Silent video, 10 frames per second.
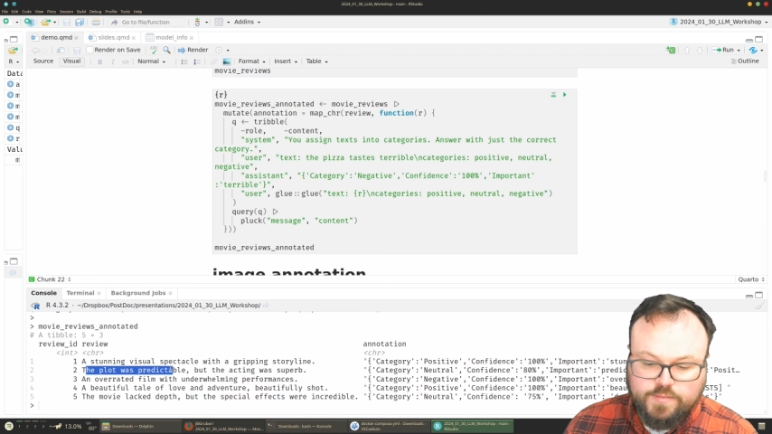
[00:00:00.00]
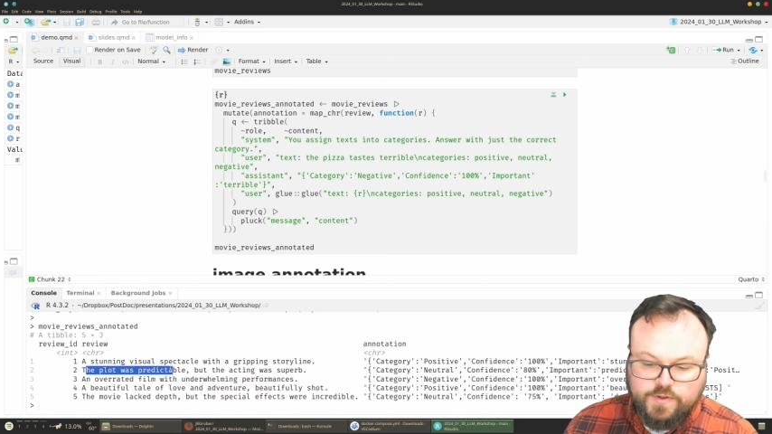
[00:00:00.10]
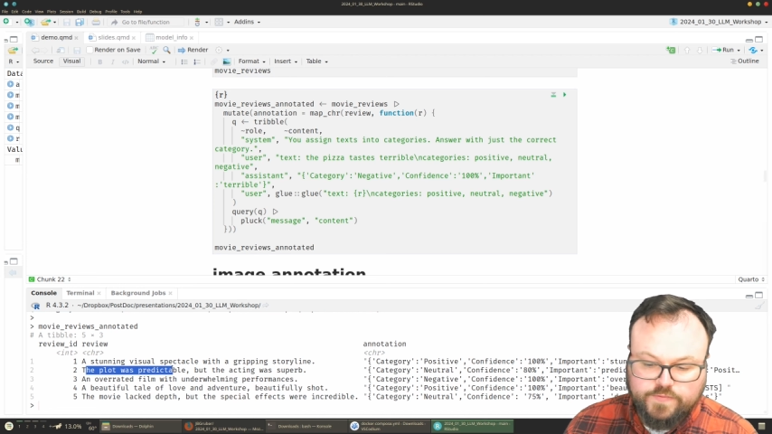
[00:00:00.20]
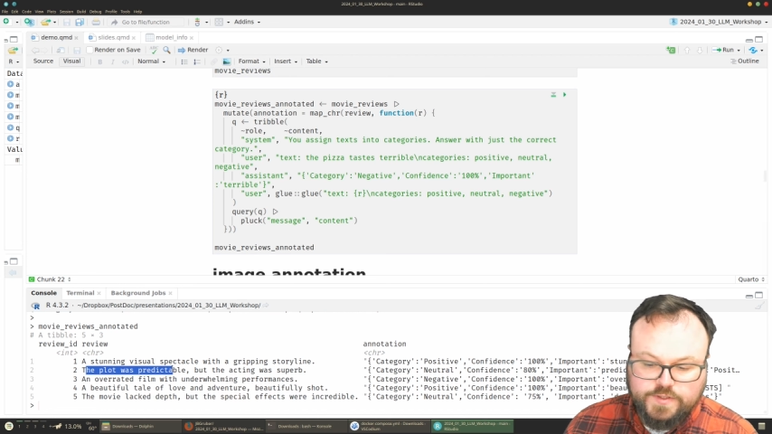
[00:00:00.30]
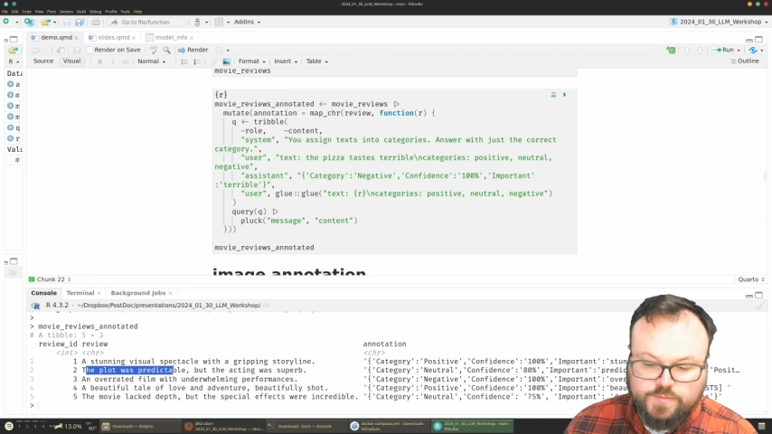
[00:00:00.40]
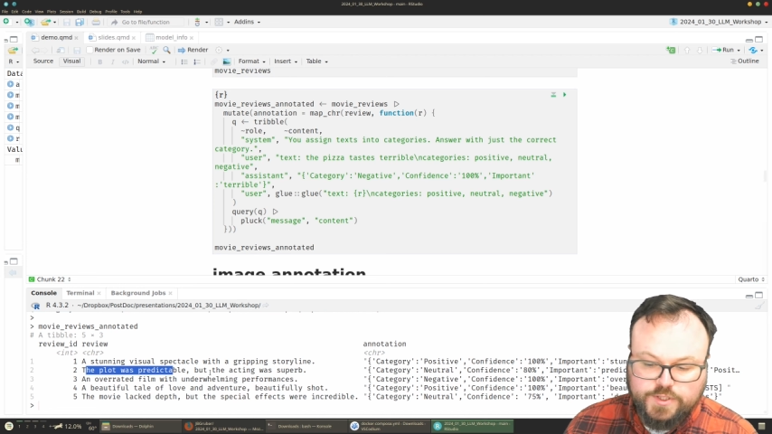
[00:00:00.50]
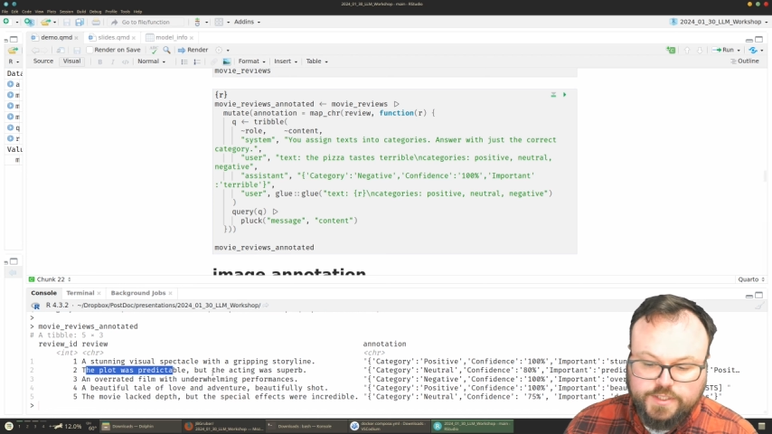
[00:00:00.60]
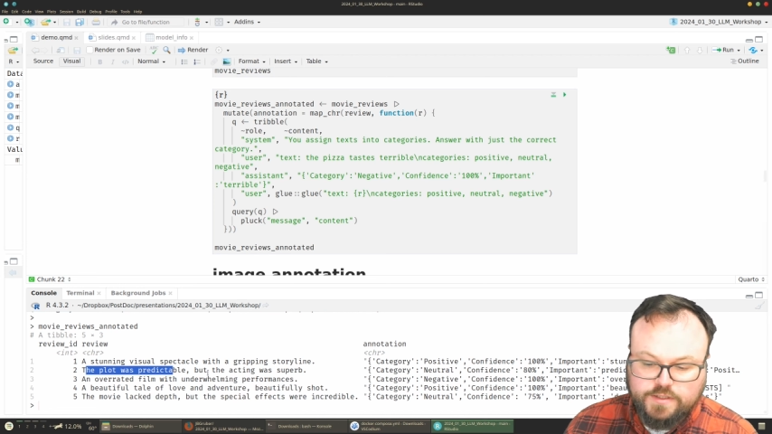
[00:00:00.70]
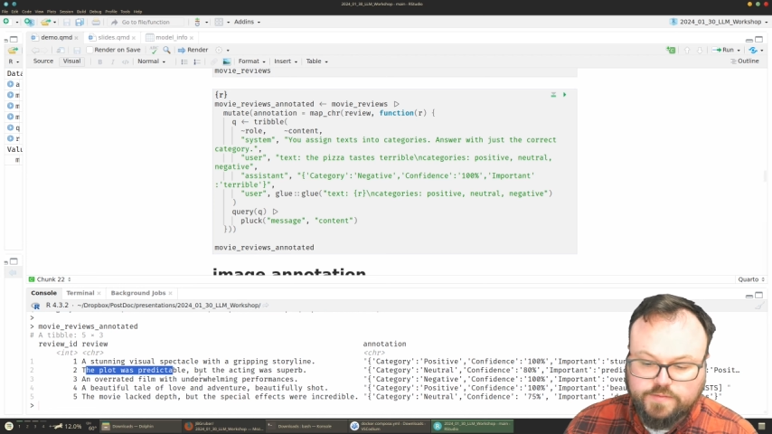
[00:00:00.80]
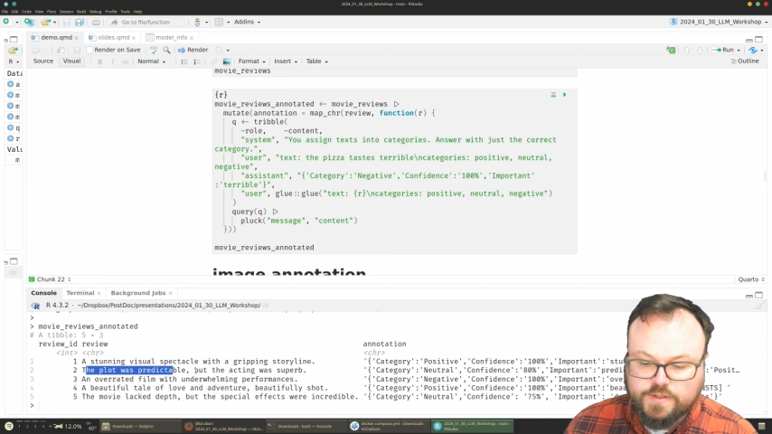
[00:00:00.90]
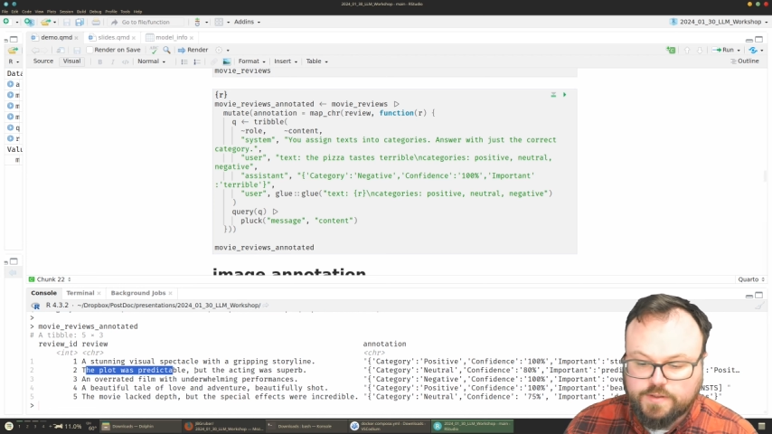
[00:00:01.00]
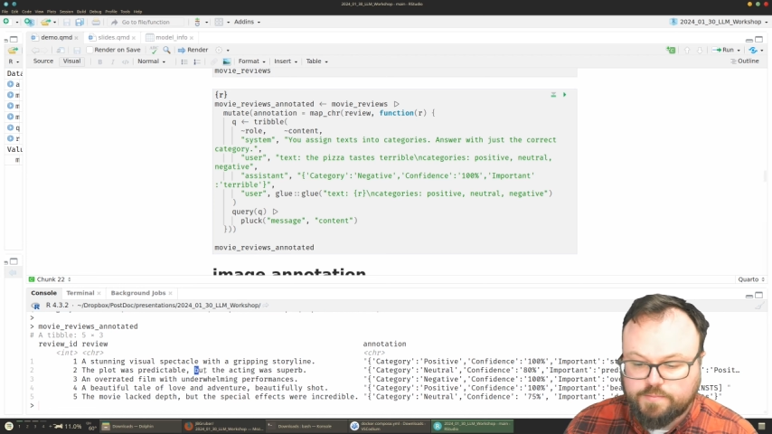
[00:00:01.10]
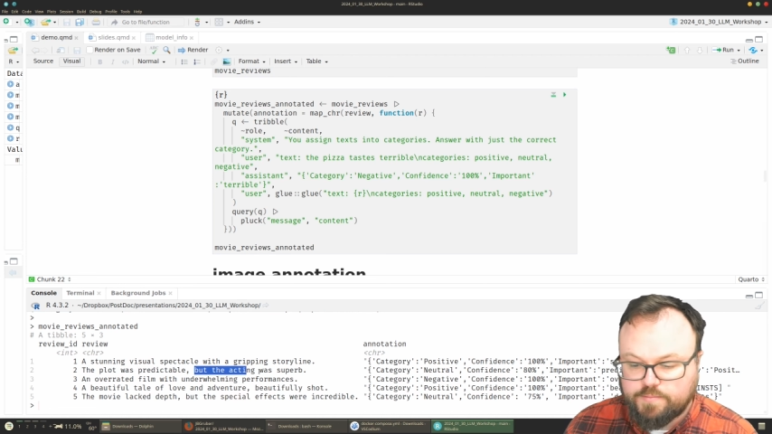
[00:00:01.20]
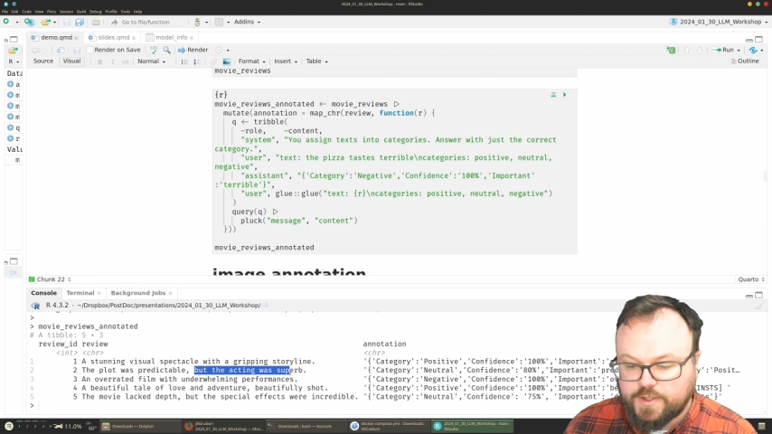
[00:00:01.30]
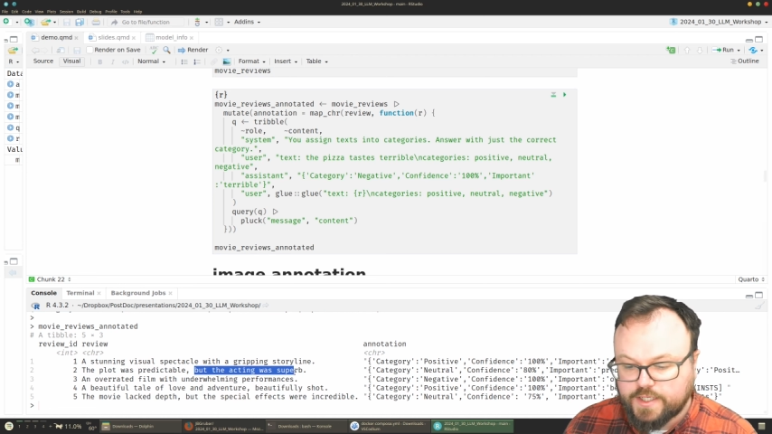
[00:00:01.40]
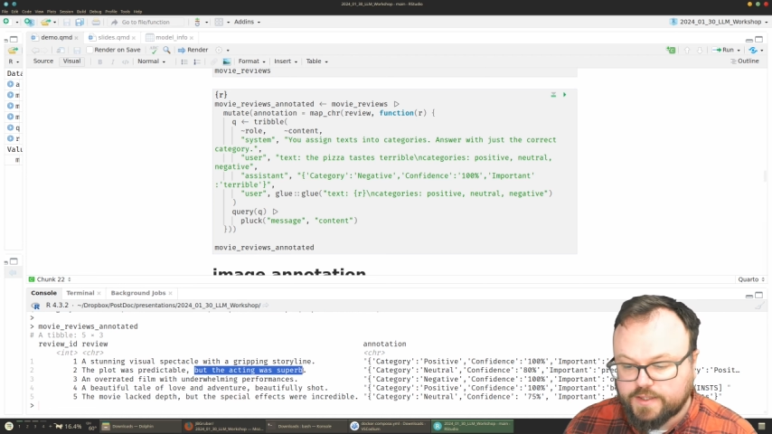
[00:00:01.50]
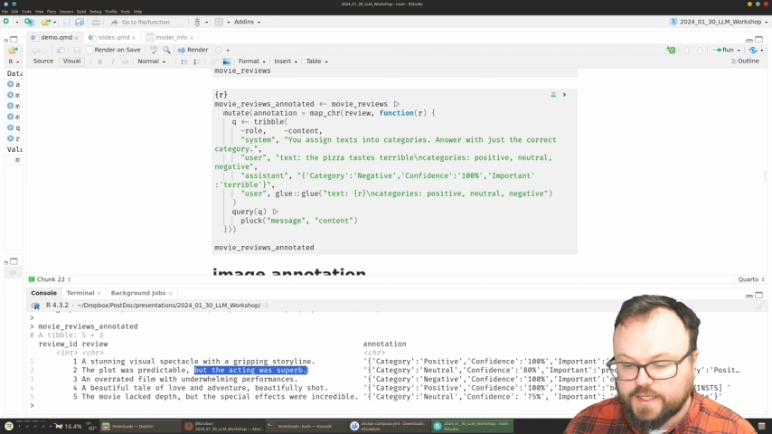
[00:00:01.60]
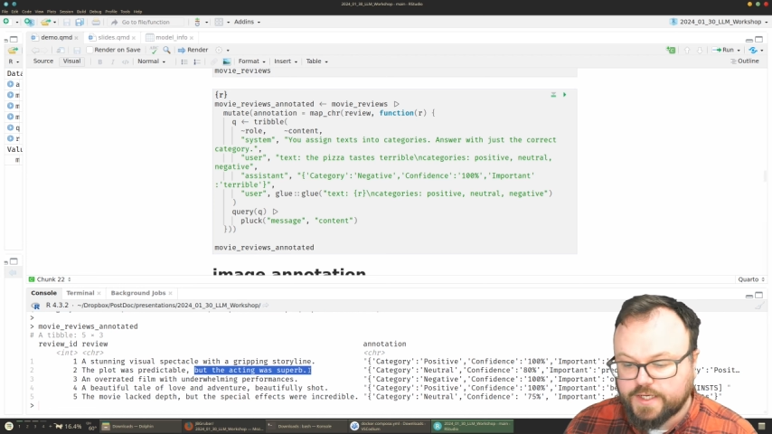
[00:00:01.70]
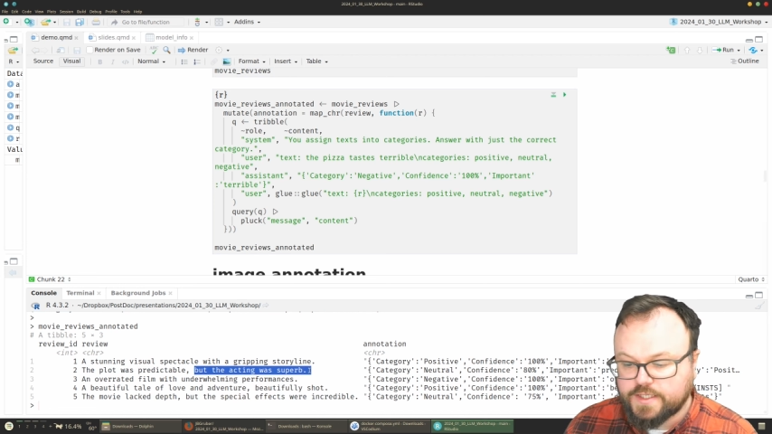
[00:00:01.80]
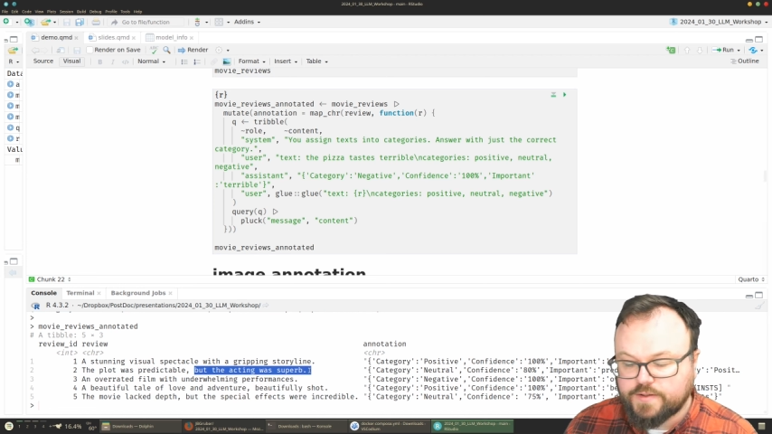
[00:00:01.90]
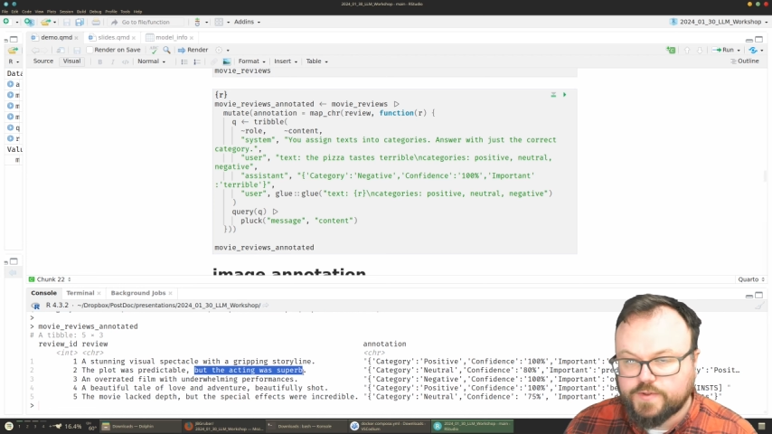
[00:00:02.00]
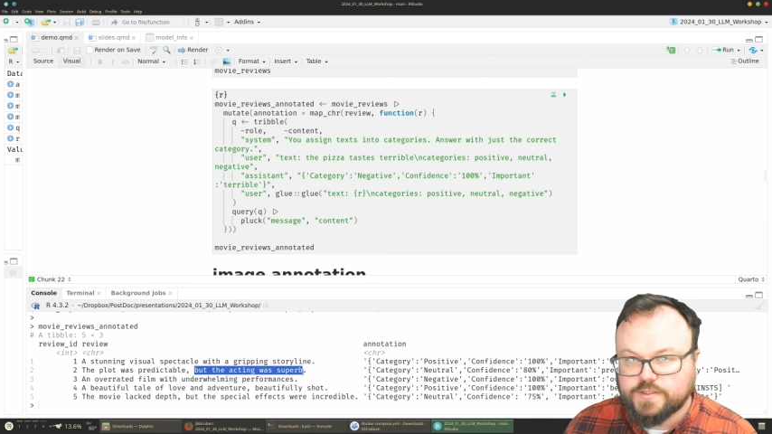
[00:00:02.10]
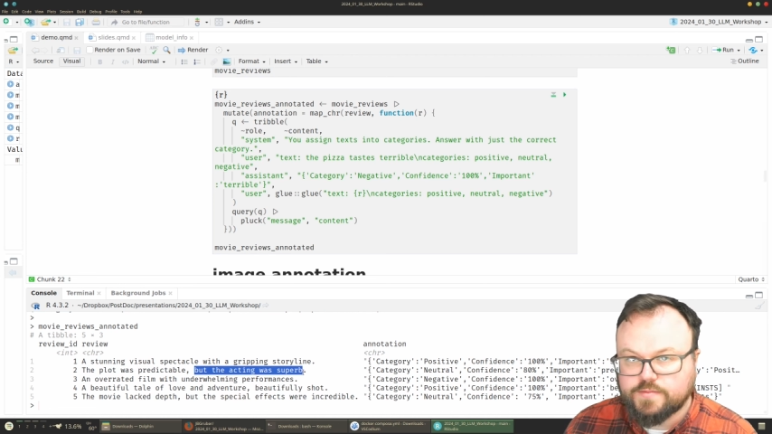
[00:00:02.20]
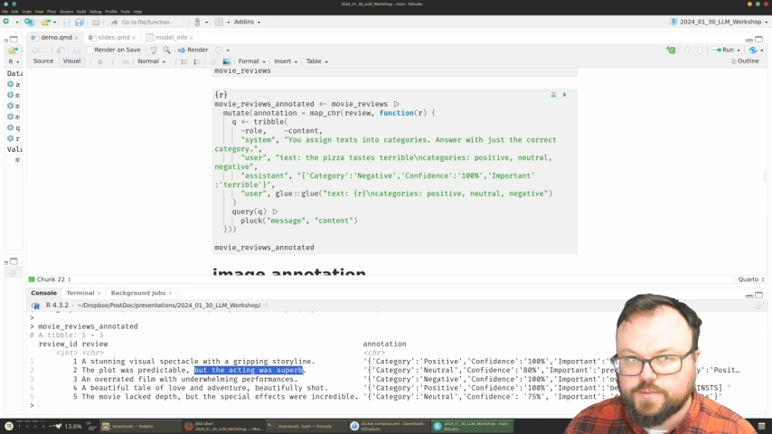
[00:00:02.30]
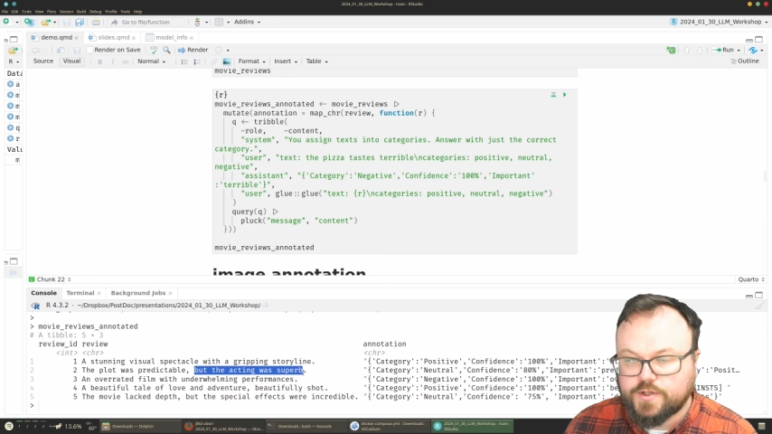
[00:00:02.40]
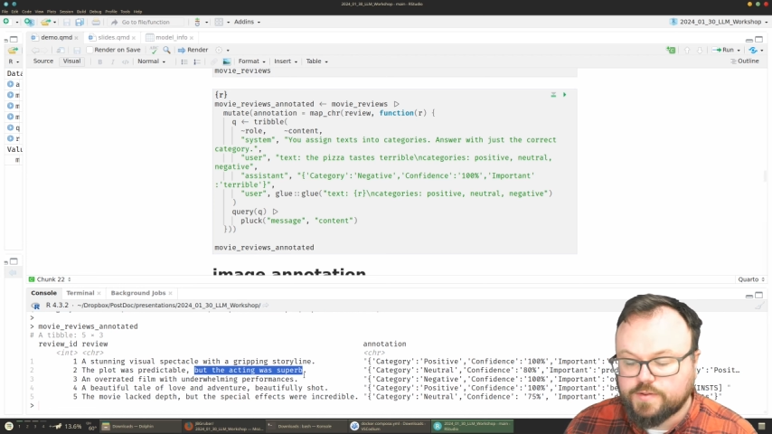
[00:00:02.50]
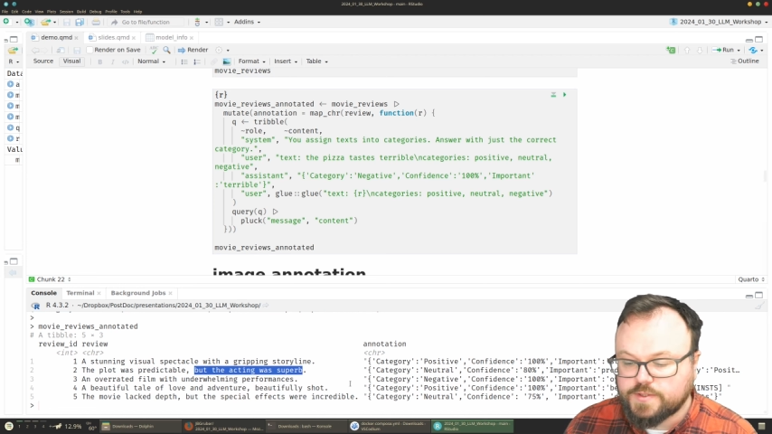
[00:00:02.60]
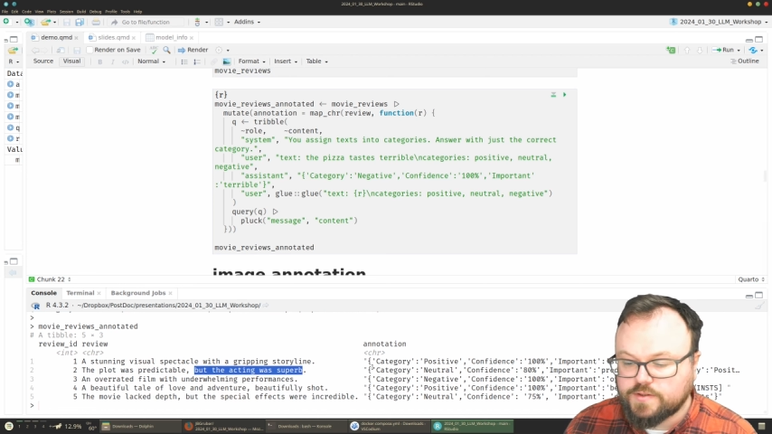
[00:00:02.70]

Plot was predictable, but the acting was superb.